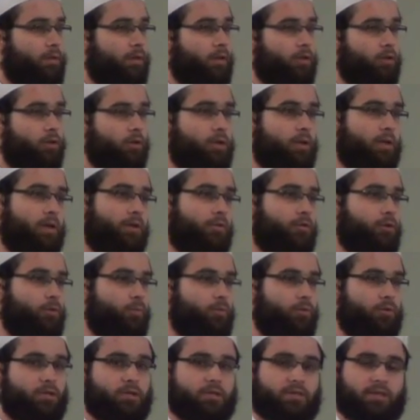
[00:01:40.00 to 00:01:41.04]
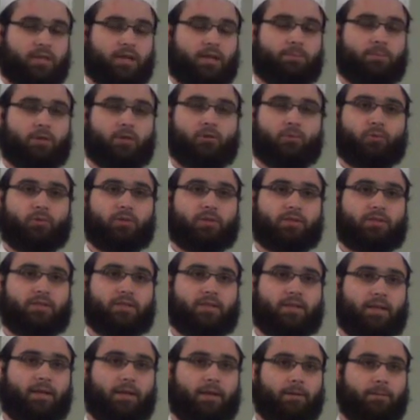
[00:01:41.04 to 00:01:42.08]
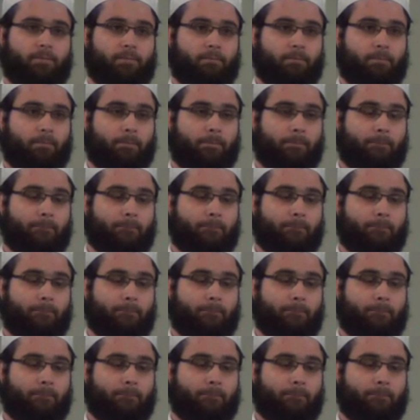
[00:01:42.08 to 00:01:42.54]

And looking at the Islamic world today,